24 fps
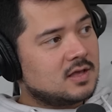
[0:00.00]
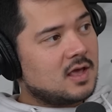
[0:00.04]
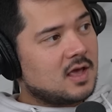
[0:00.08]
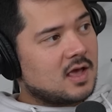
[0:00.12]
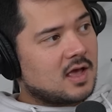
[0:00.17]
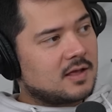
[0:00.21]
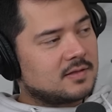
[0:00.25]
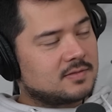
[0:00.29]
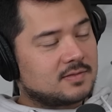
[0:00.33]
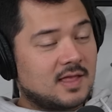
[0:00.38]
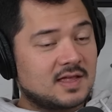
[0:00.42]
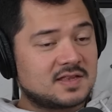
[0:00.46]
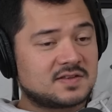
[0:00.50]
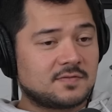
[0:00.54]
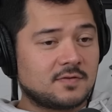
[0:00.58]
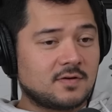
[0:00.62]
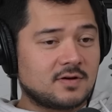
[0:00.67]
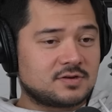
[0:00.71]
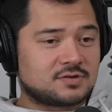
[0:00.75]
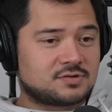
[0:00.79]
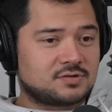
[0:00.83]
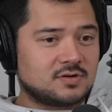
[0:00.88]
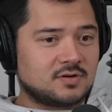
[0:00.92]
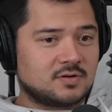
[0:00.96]
Yeah, that's
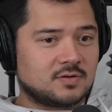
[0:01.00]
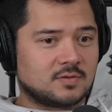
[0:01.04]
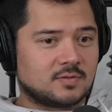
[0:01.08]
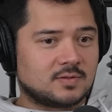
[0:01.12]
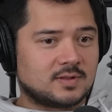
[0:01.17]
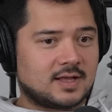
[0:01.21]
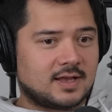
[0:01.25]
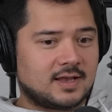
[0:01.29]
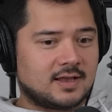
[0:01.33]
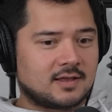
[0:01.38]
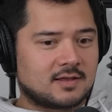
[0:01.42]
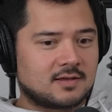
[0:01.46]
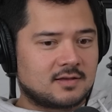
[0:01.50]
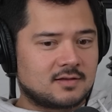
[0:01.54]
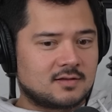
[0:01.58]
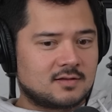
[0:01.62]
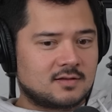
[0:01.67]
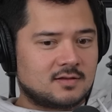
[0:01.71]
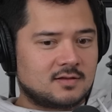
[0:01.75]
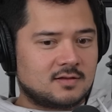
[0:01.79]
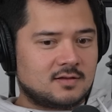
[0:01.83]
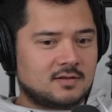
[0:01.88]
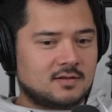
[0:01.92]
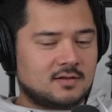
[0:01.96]
very true. Like
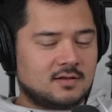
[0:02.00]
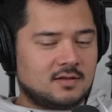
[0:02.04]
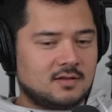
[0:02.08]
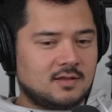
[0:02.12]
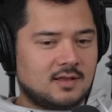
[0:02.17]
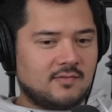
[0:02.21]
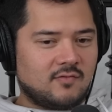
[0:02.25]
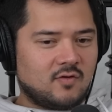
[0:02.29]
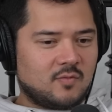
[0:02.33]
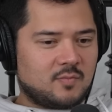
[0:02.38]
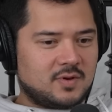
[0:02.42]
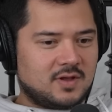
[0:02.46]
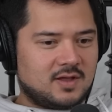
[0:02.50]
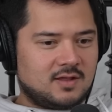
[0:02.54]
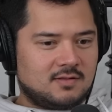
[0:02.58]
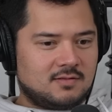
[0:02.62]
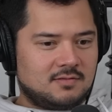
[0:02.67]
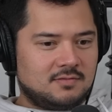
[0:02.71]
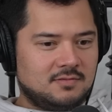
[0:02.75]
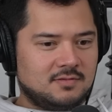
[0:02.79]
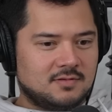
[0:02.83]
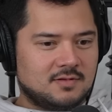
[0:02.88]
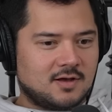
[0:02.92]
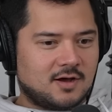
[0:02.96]
you ever
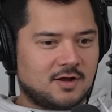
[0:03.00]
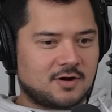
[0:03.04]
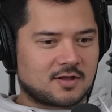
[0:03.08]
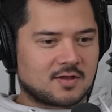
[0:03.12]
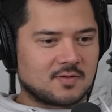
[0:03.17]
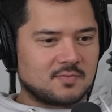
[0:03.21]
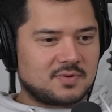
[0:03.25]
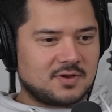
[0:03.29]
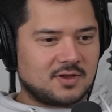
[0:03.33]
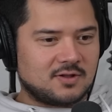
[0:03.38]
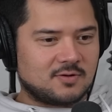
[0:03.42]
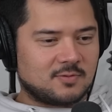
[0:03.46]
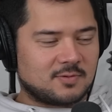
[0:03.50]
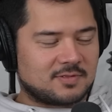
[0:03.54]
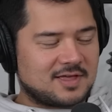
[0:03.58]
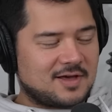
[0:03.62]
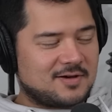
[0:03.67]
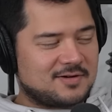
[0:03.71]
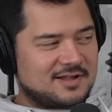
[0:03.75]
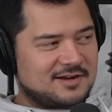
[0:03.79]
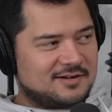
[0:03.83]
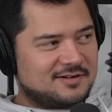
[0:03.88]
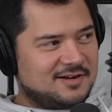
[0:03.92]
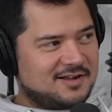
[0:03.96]
been on a computer
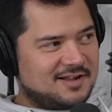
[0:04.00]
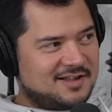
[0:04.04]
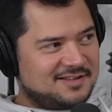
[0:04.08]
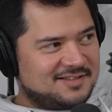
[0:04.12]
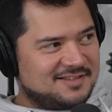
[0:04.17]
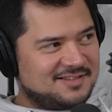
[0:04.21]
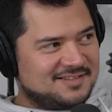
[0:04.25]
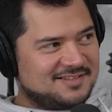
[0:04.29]
without internet?